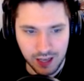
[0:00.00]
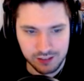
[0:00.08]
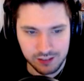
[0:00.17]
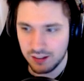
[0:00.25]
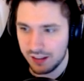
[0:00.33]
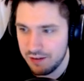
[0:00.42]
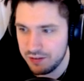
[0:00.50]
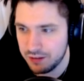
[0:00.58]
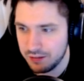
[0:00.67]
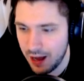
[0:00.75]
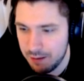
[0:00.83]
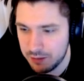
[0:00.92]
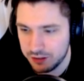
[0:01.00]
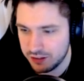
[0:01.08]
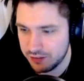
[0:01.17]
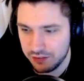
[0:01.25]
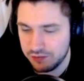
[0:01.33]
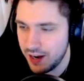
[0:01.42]
That's not even that
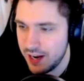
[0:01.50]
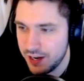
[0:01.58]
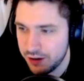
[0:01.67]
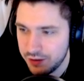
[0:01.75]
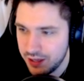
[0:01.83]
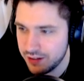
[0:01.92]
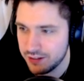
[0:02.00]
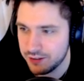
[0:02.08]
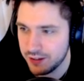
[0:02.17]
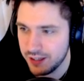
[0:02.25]
much of a failure either,